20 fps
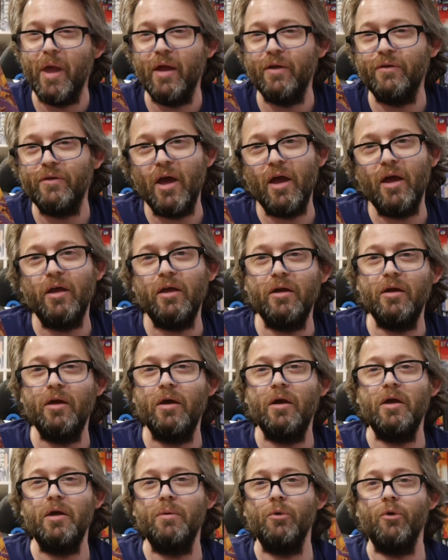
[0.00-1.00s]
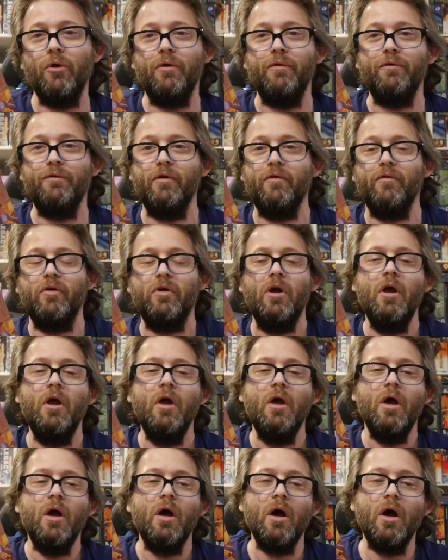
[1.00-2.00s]
anti-immigrant fervor
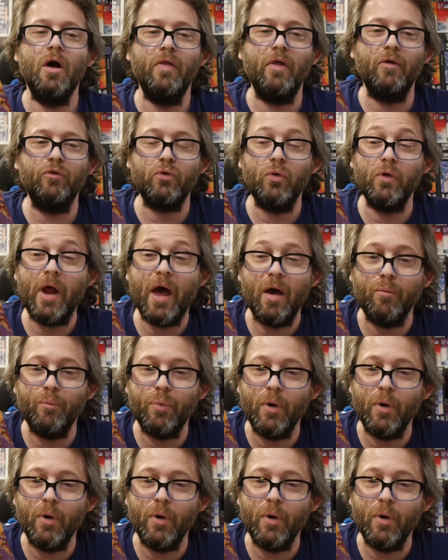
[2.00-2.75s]
uh, that was going on.